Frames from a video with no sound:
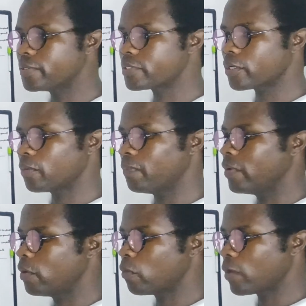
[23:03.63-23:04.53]
So
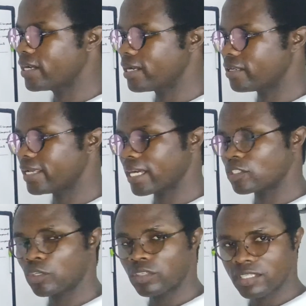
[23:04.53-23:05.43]
when the
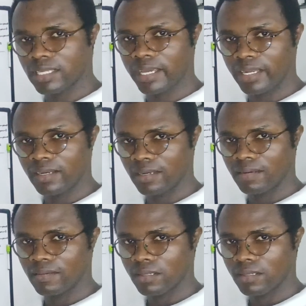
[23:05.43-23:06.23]
actual design,